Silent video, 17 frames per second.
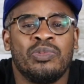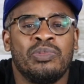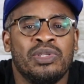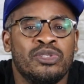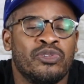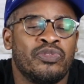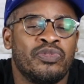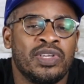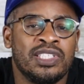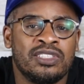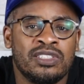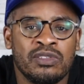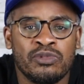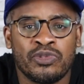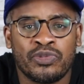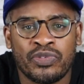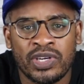be the face
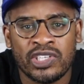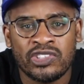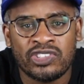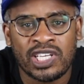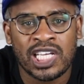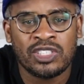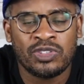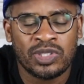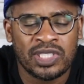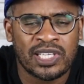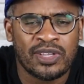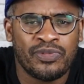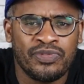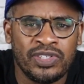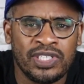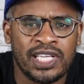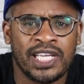of the franchise because I
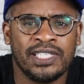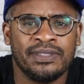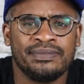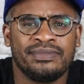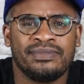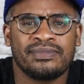feel like